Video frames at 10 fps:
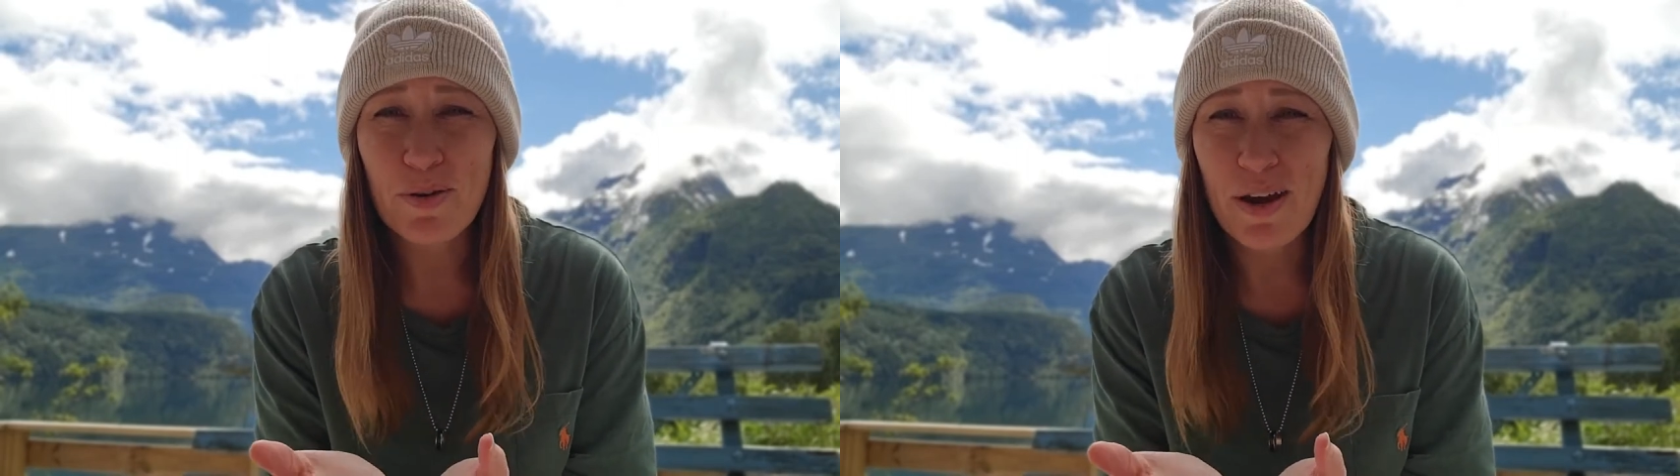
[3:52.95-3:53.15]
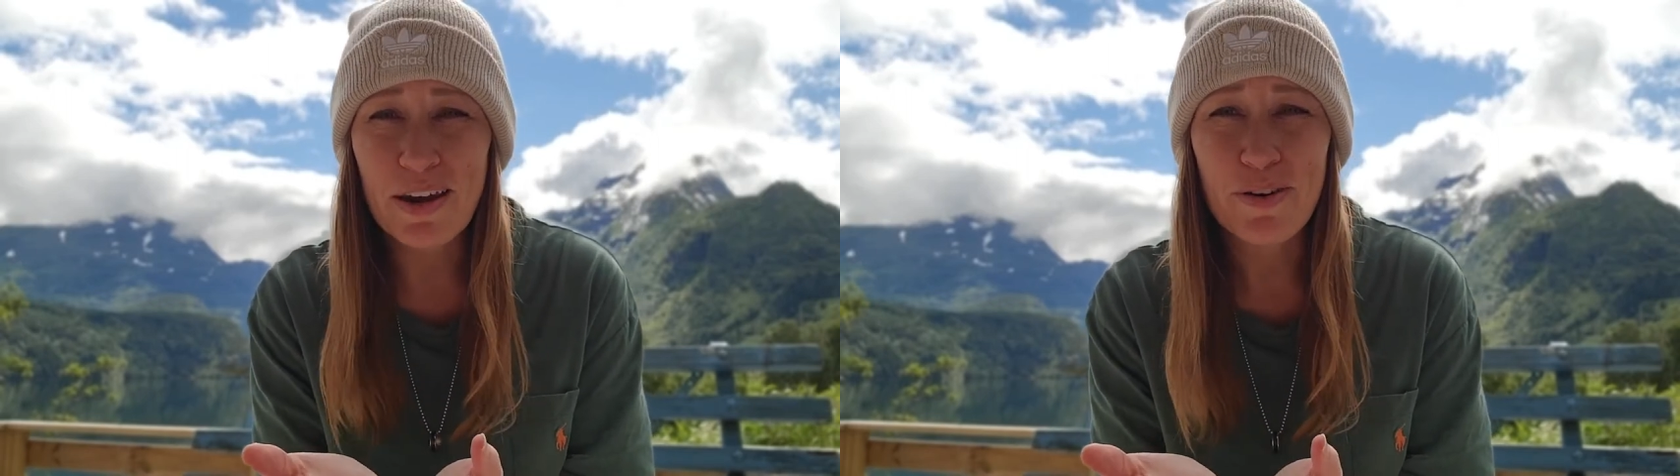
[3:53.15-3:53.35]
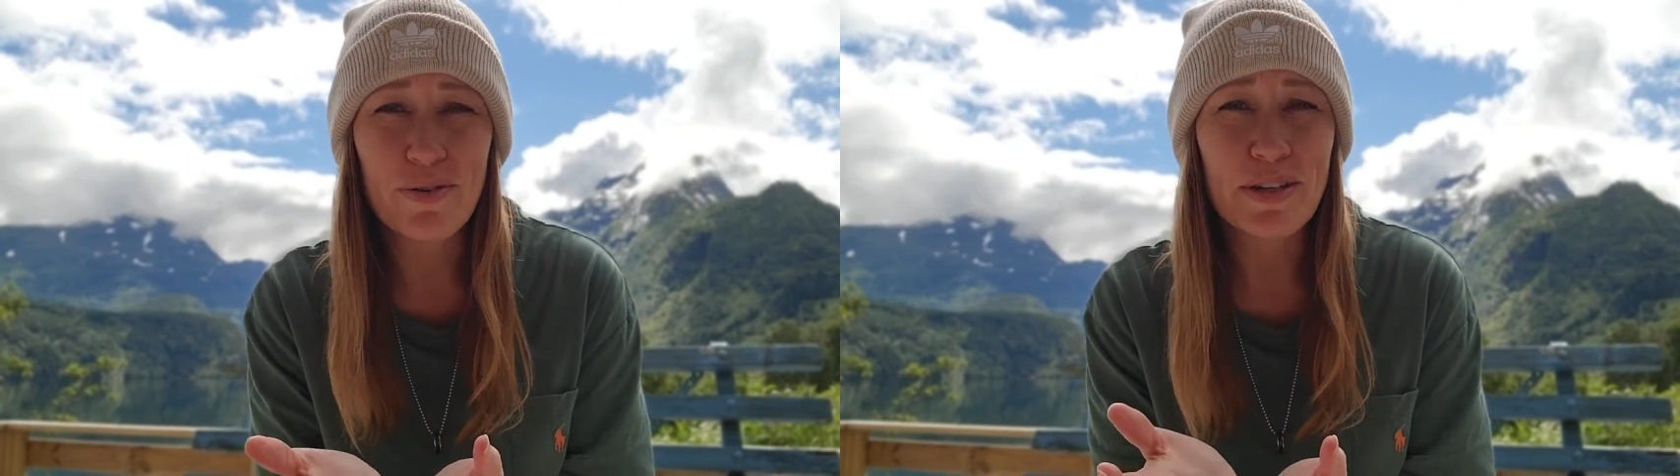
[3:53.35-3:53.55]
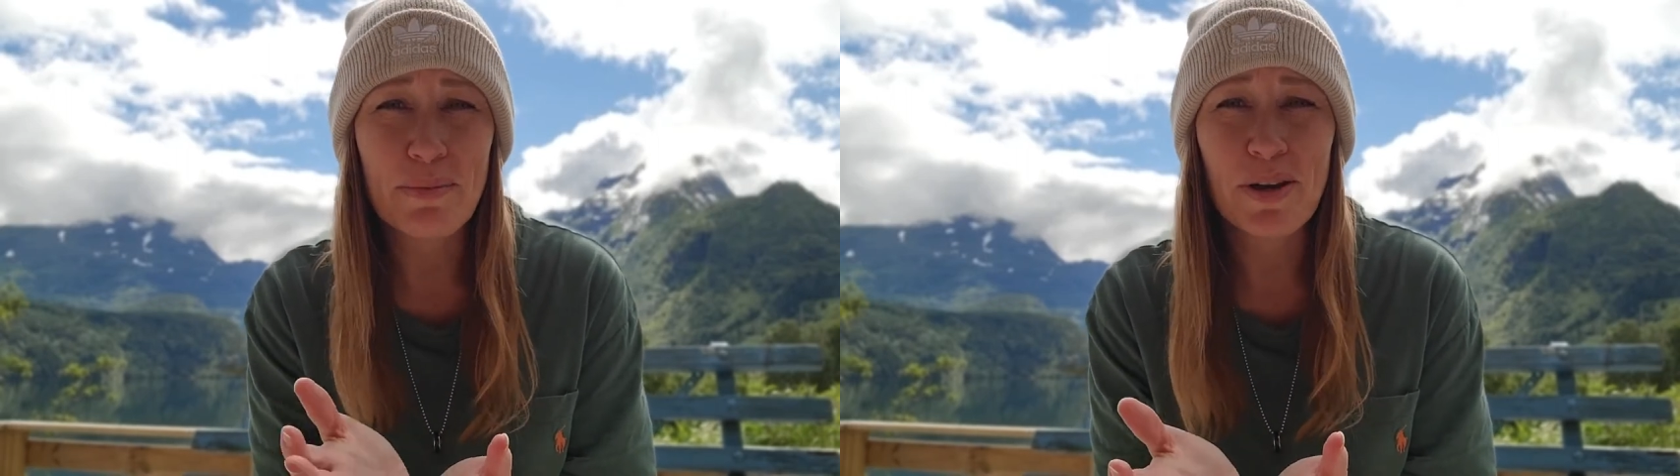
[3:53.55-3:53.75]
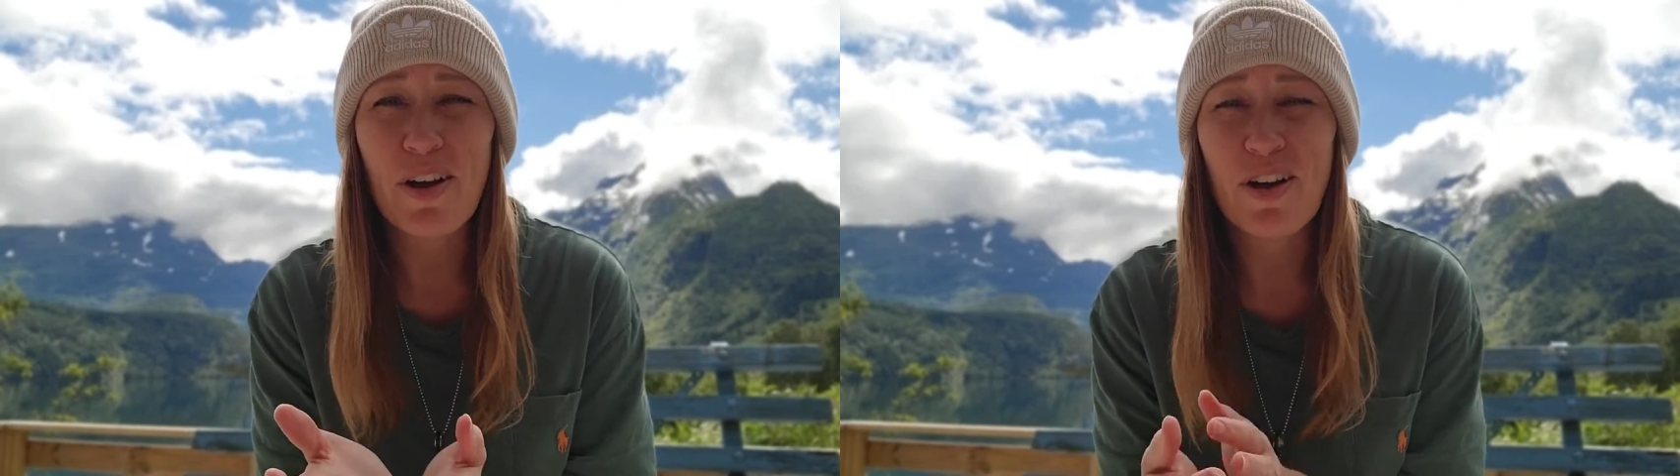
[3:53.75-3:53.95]
credit or
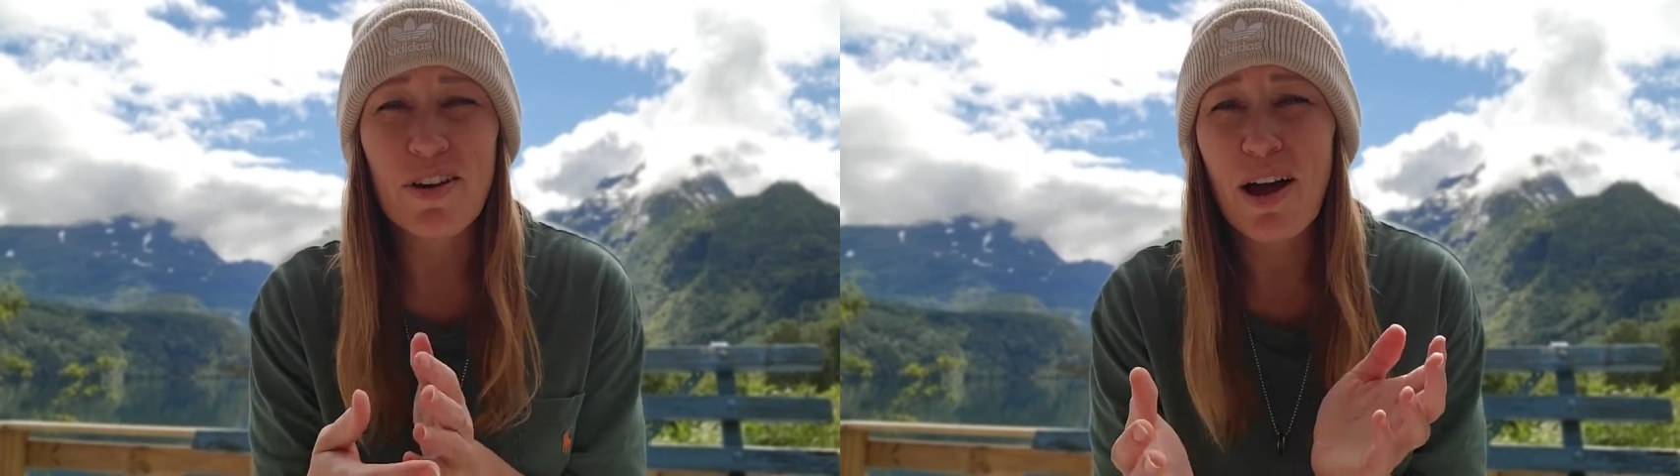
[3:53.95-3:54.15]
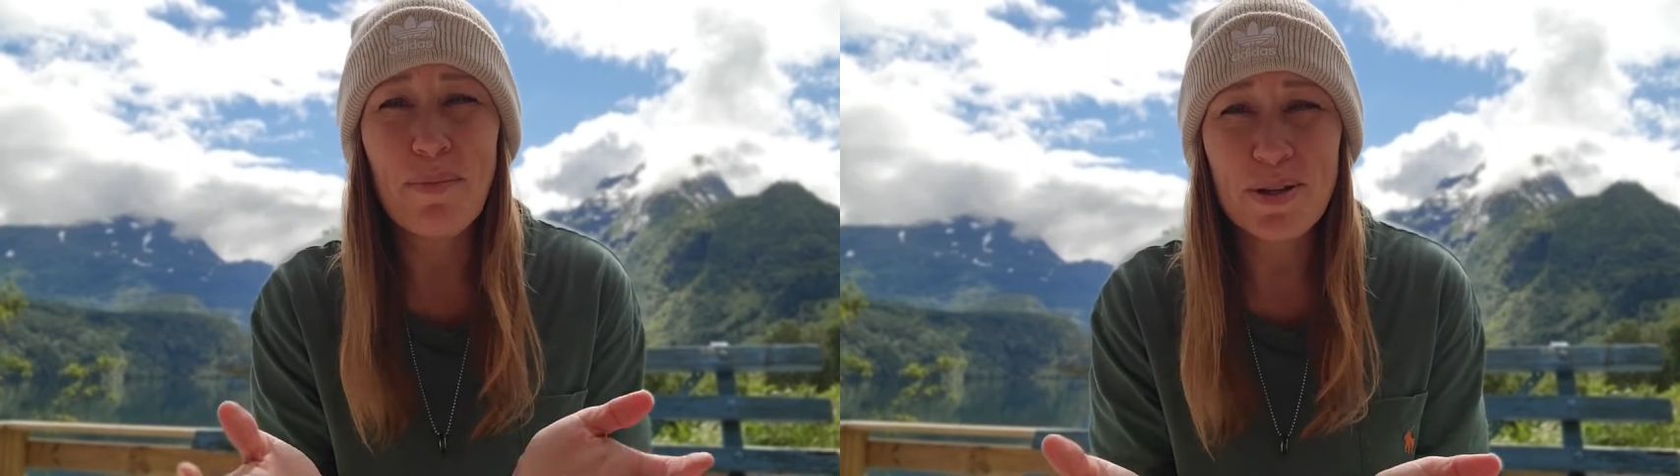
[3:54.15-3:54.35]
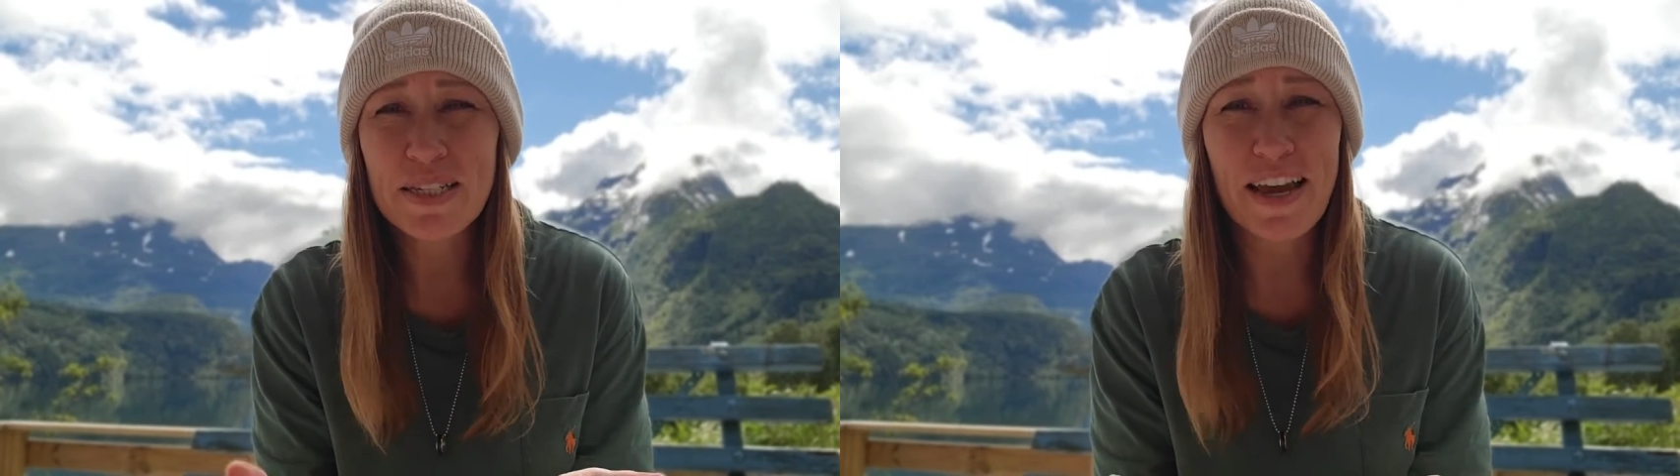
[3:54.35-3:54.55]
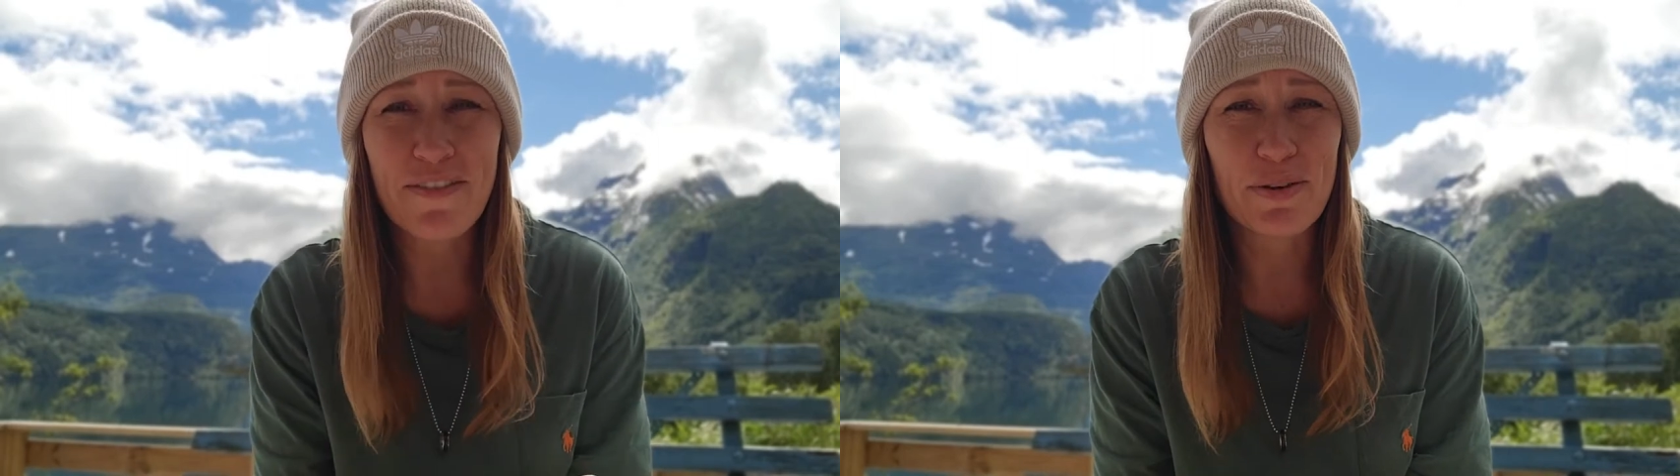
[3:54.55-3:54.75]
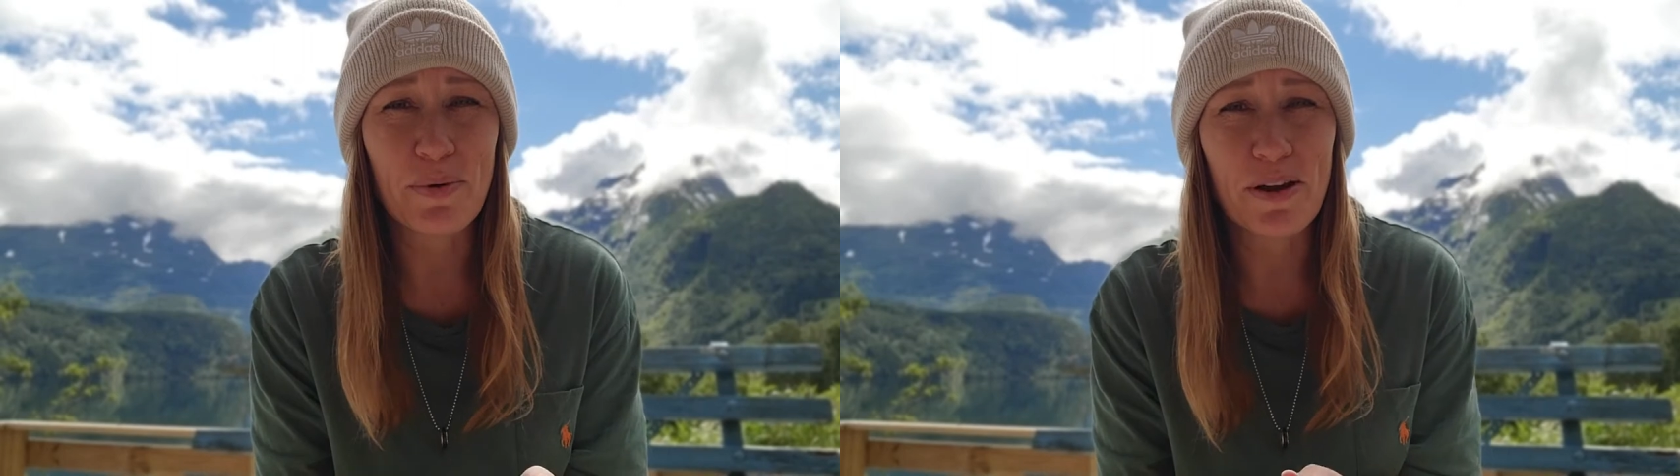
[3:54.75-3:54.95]
debit card almost
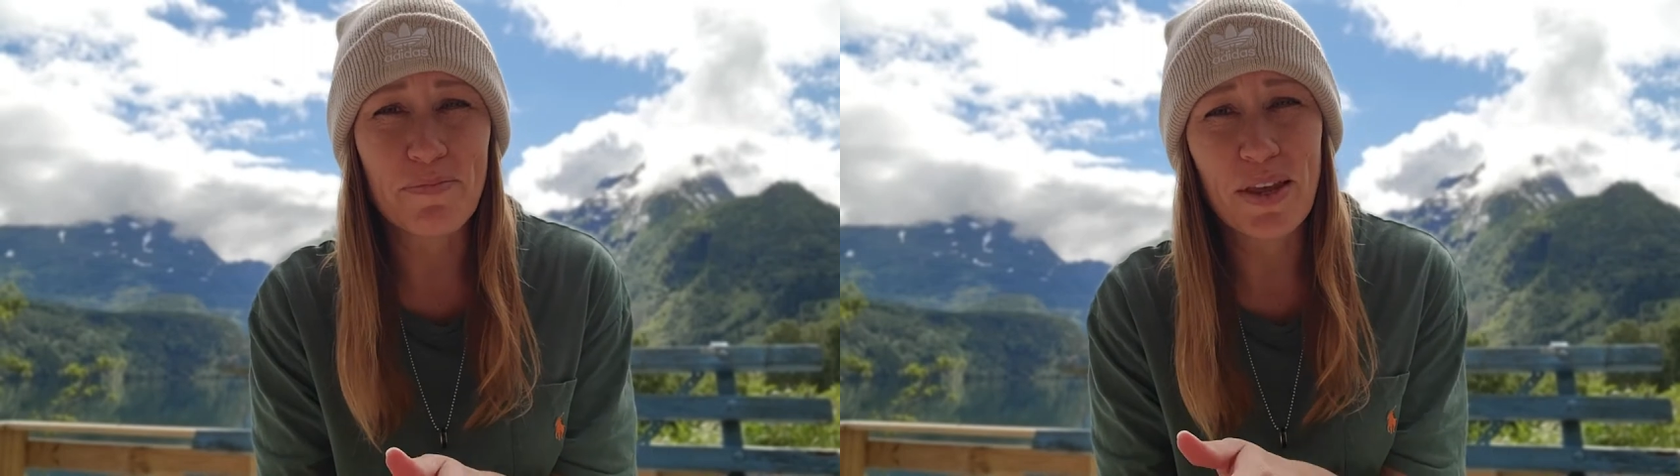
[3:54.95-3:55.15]
everywhere